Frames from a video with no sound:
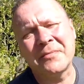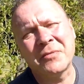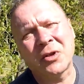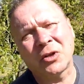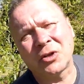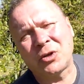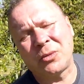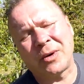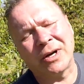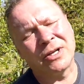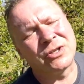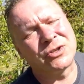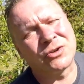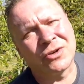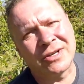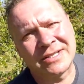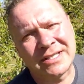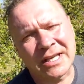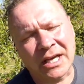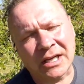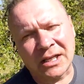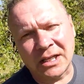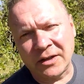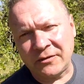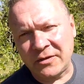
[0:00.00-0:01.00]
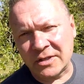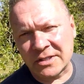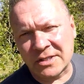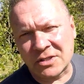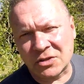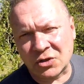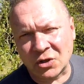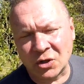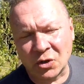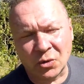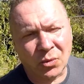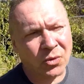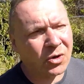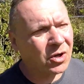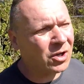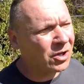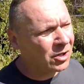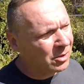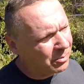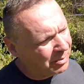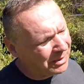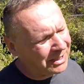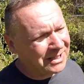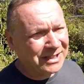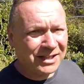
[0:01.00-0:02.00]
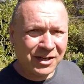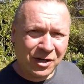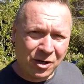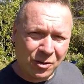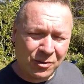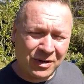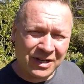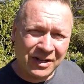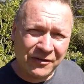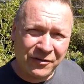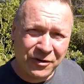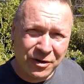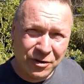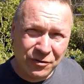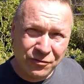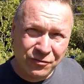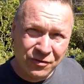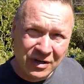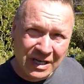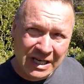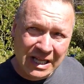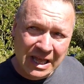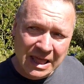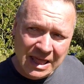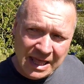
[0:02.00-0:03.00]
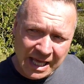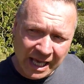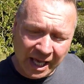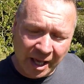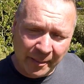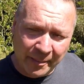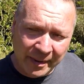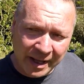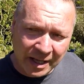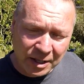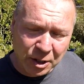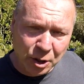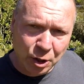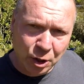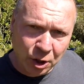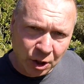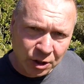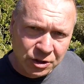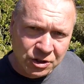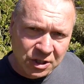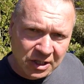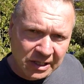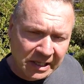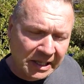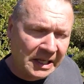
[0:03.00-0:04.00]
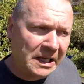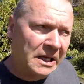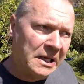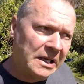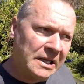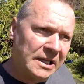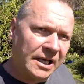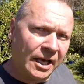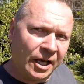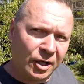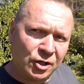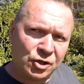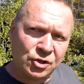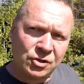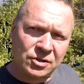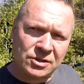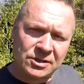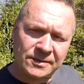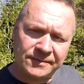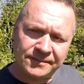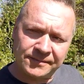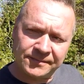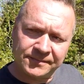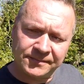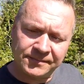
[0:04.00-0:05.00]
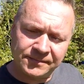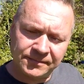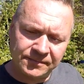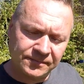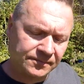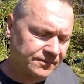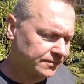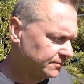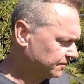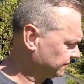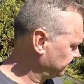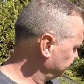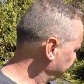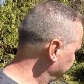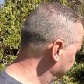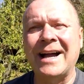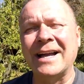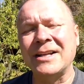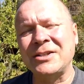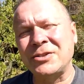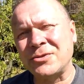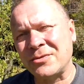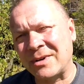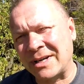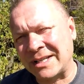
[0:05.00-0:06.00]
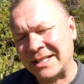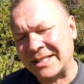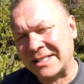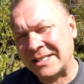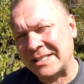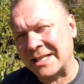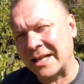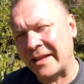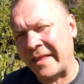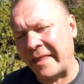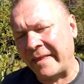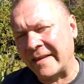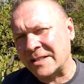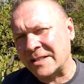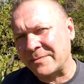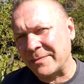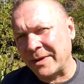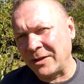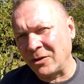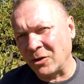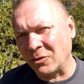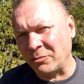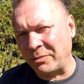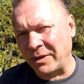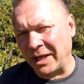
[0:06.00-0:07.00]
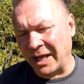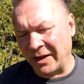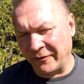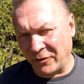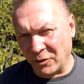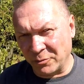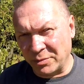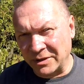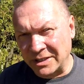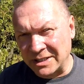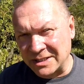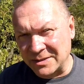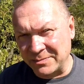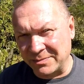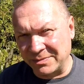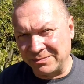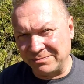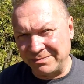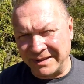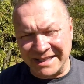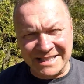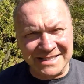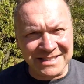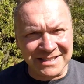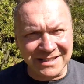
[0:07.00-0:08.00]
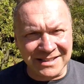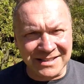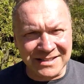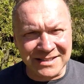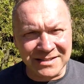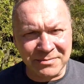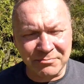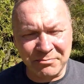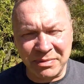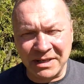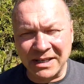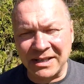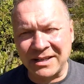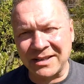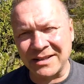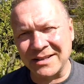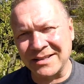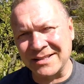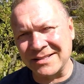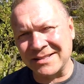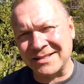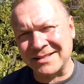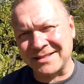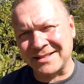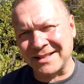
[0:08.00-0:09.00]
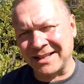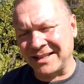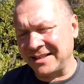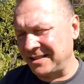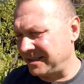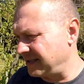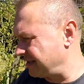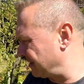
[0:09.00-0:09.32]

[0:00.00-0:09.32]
not quite sure exactly if this is going to work, but you know what? If you really think about it logically, it should. I do understand that may not be everybody's business because it